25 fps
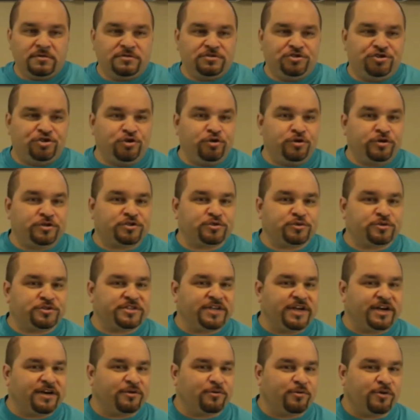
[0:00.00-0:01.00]
Judas was
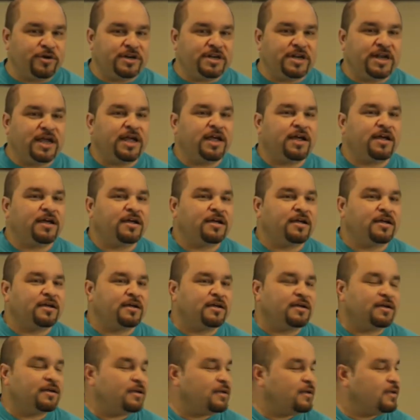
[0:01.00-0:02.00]
there, wasn't he?
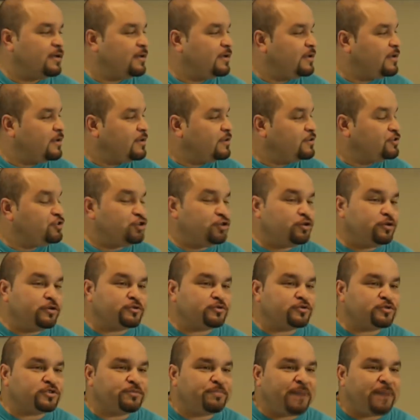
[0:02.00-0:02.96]
Judas was